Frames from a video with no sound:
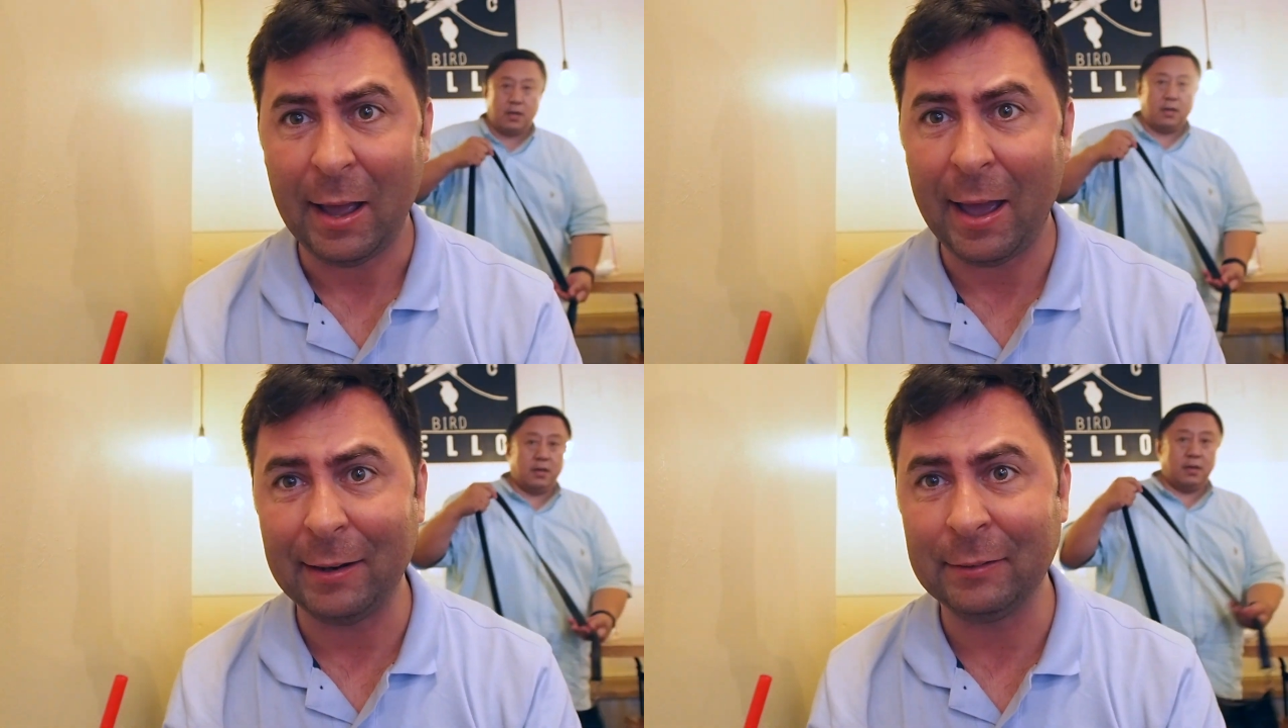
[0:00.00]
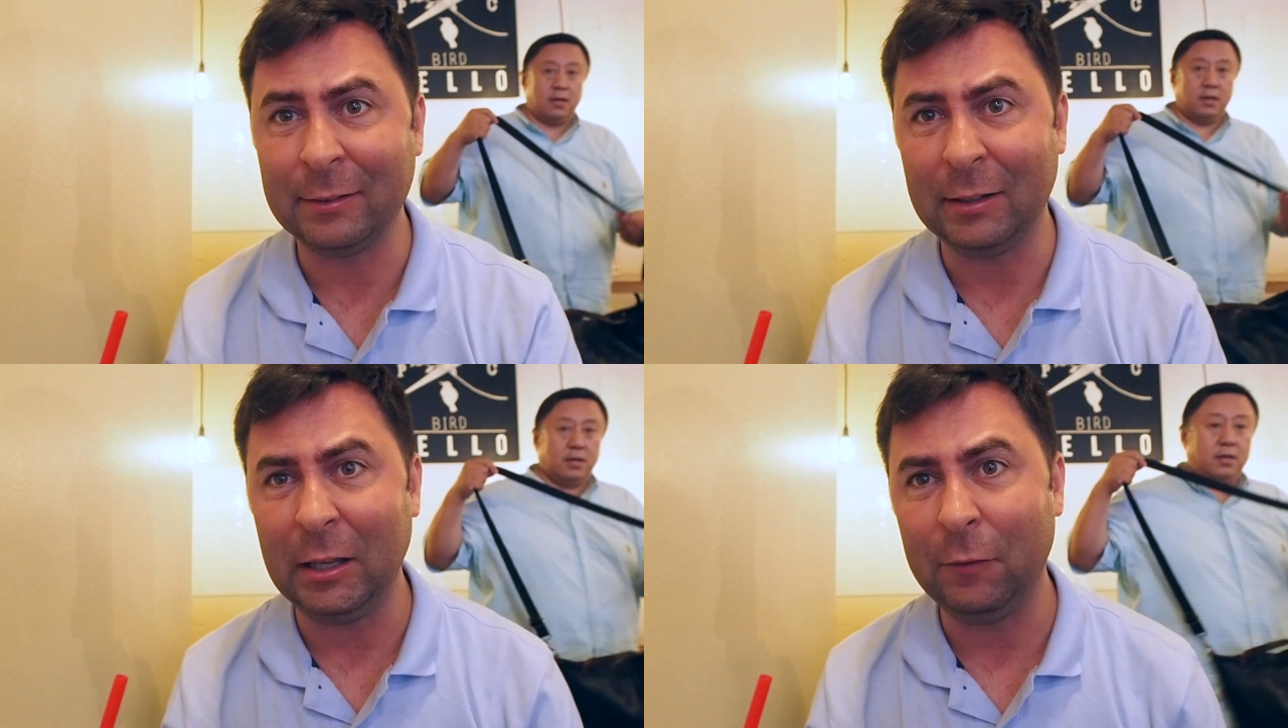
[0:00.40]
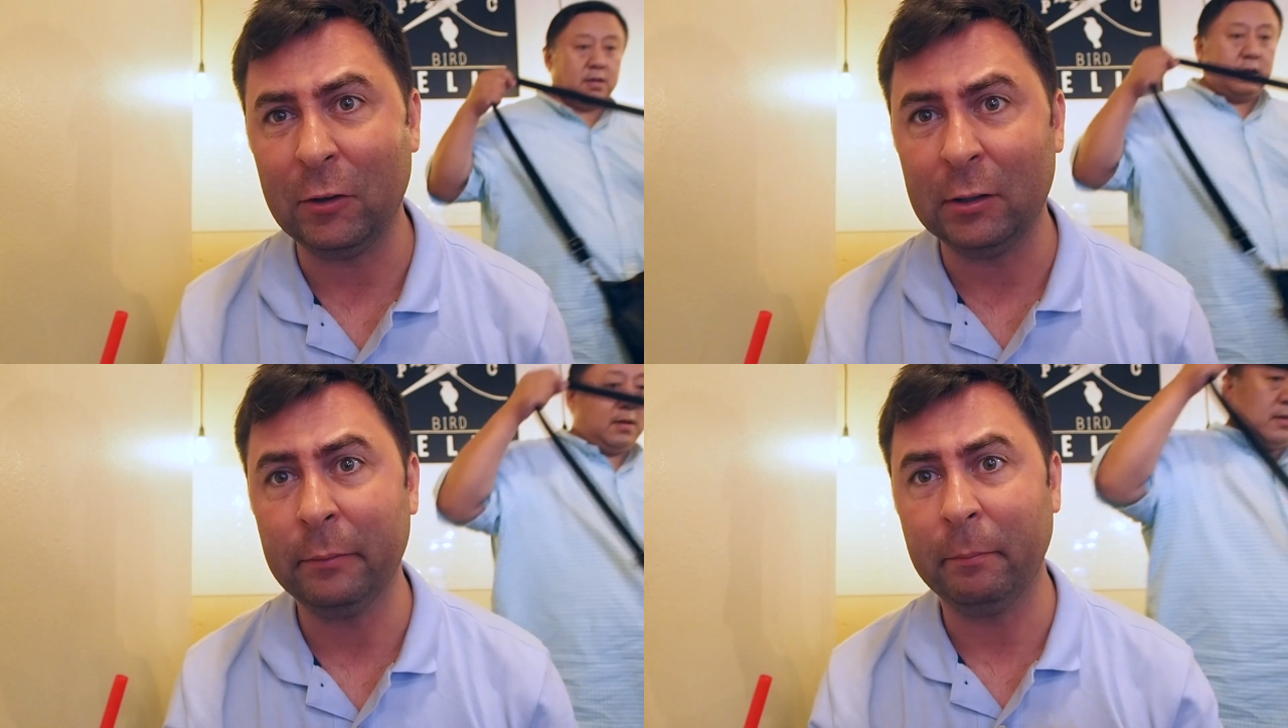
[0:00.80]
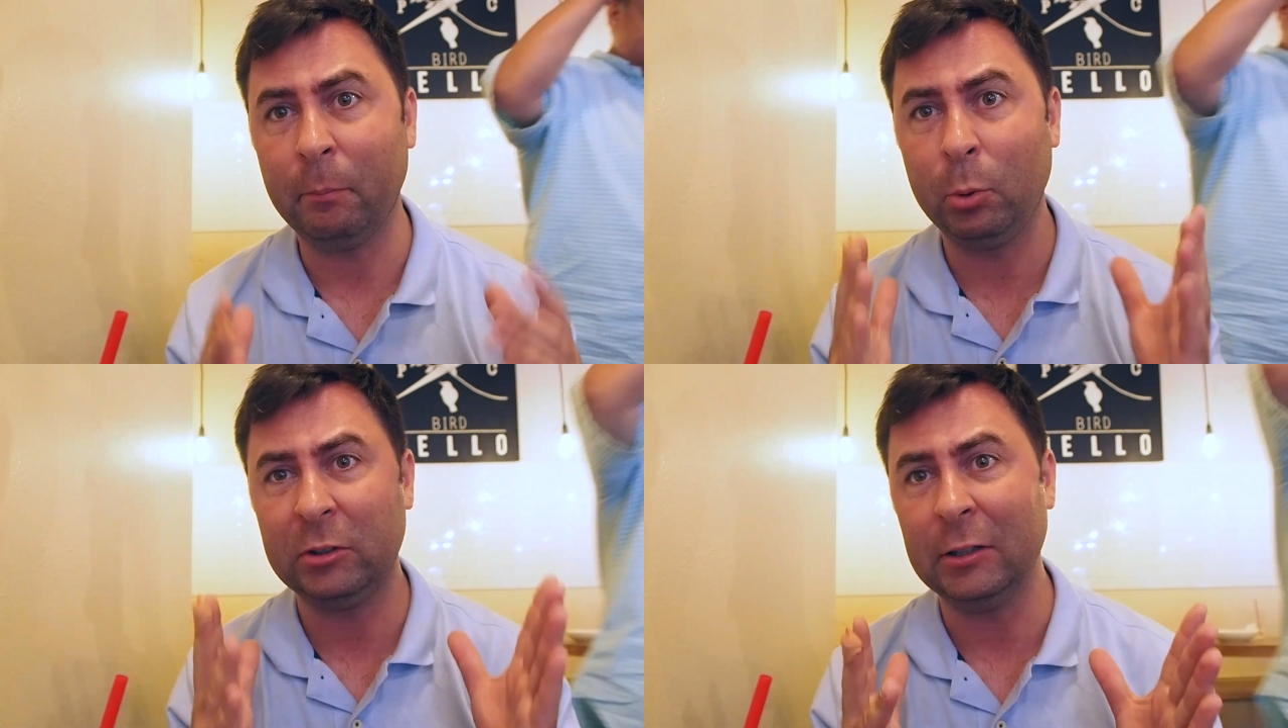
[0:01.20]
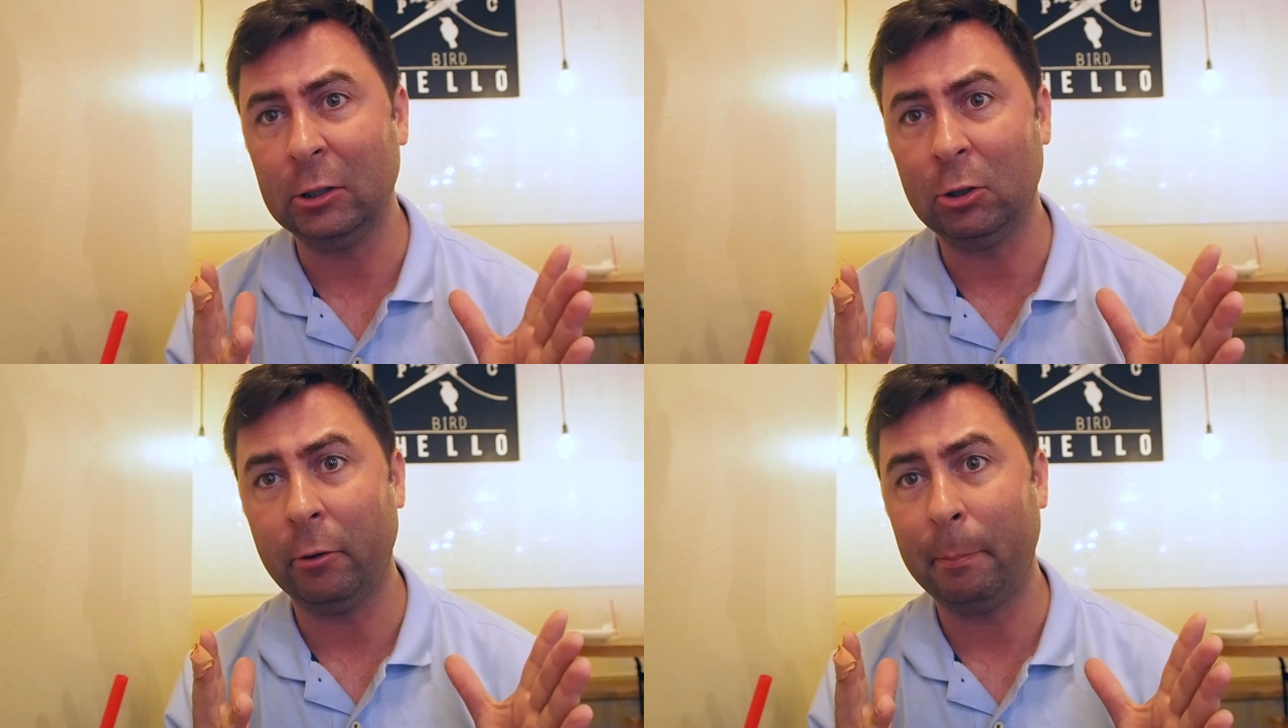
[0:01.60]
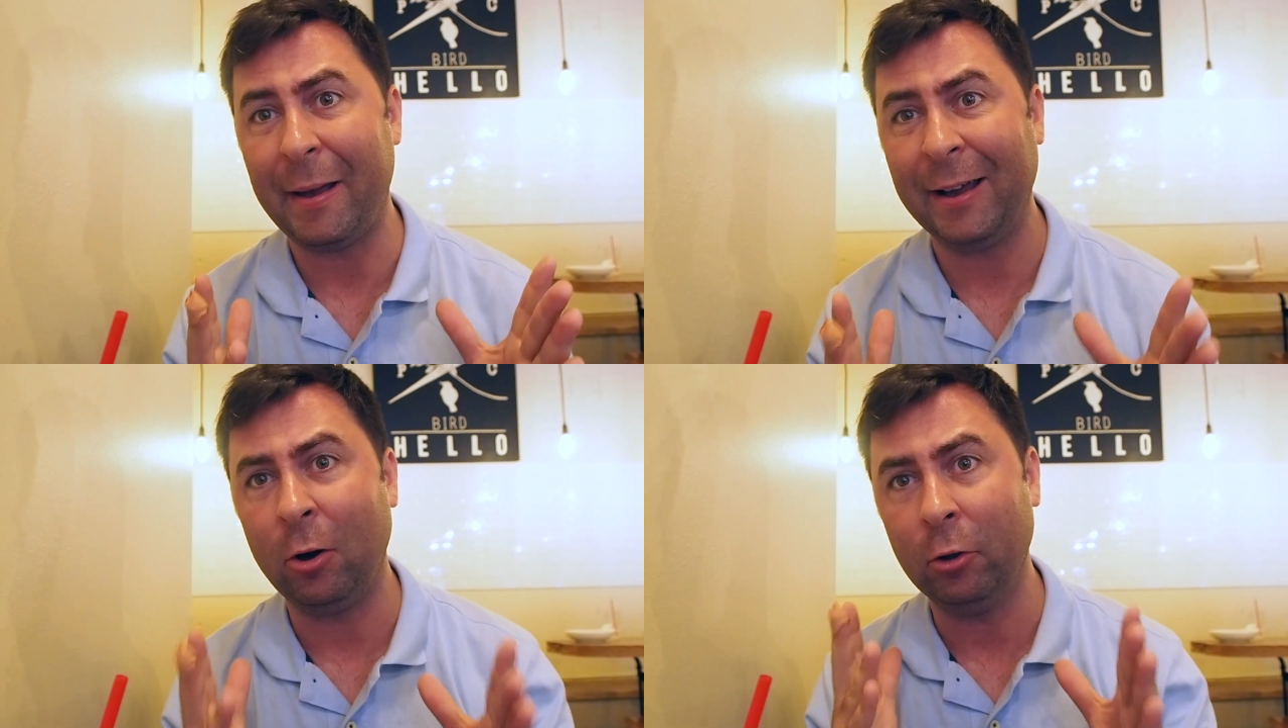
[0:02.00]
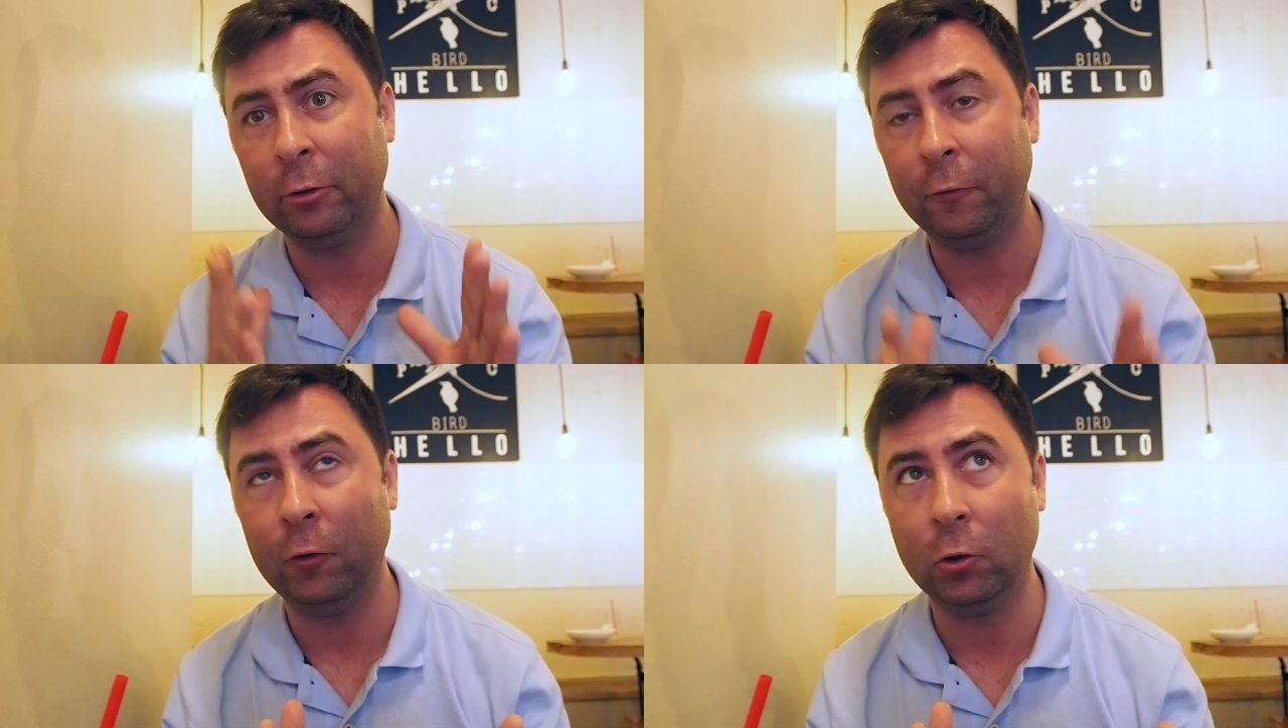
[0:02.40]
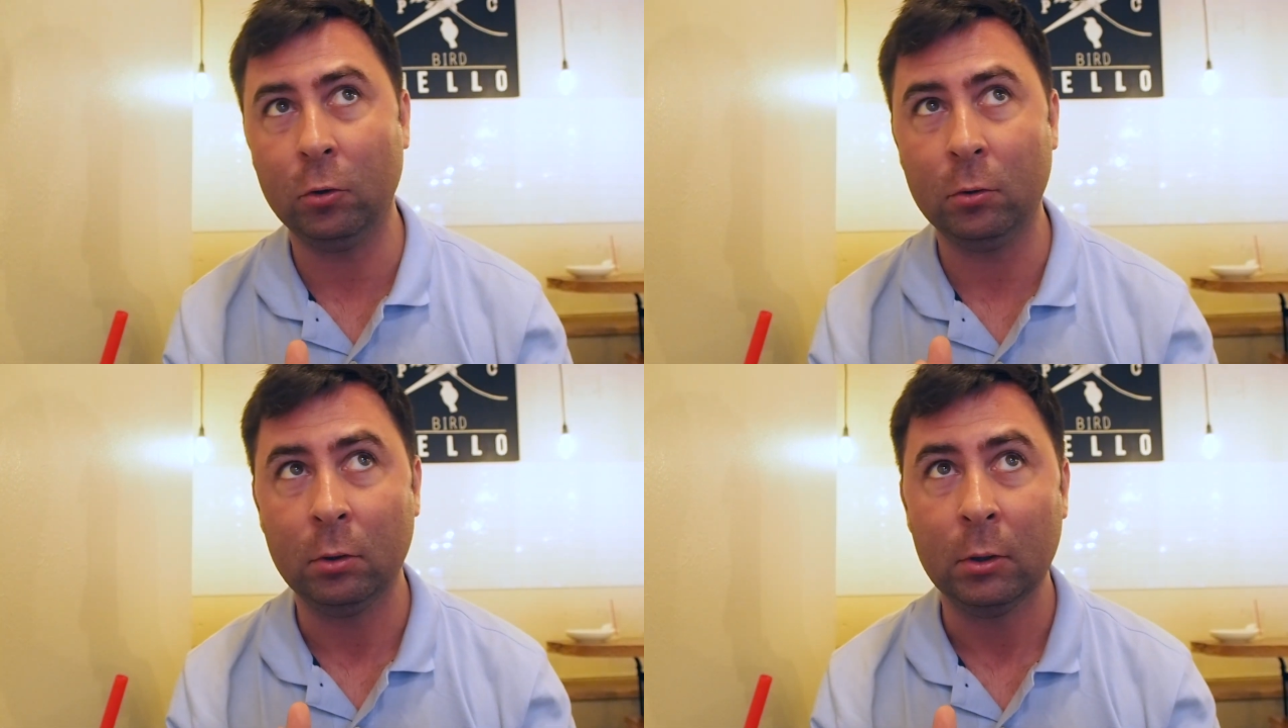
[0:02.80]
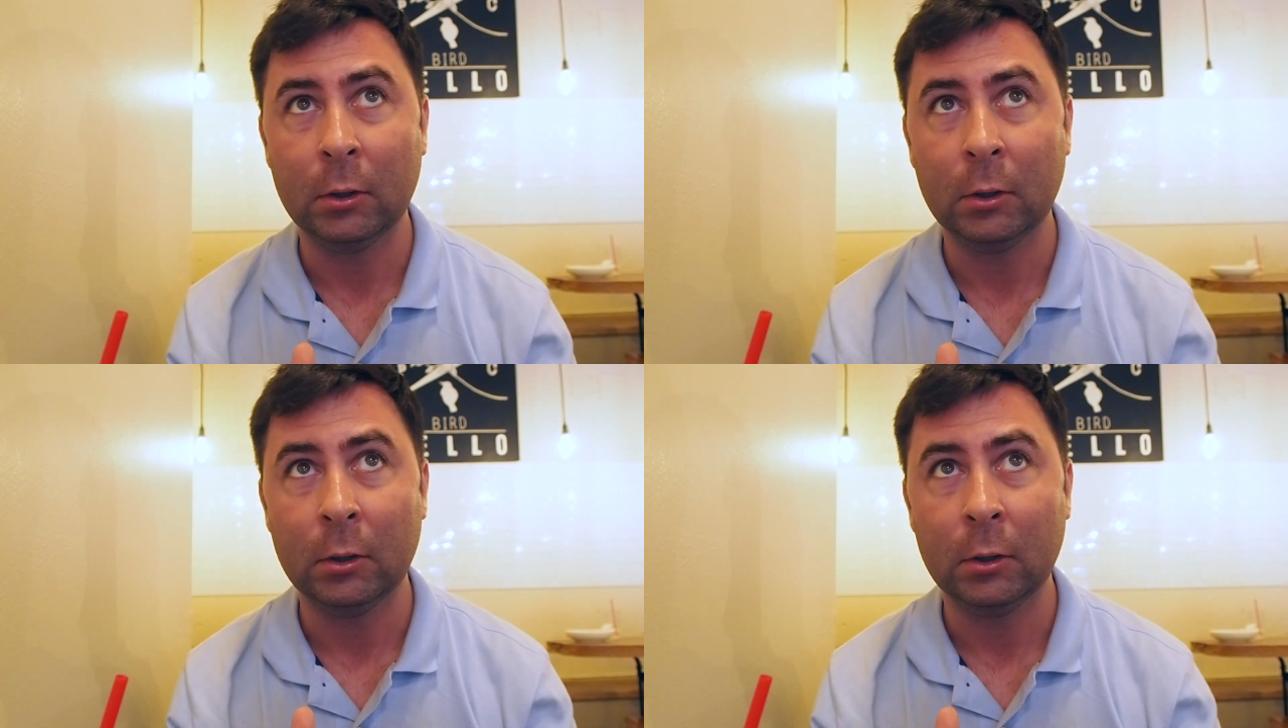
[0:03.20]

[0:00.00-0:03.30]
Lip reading: and even putting your bag on the floor.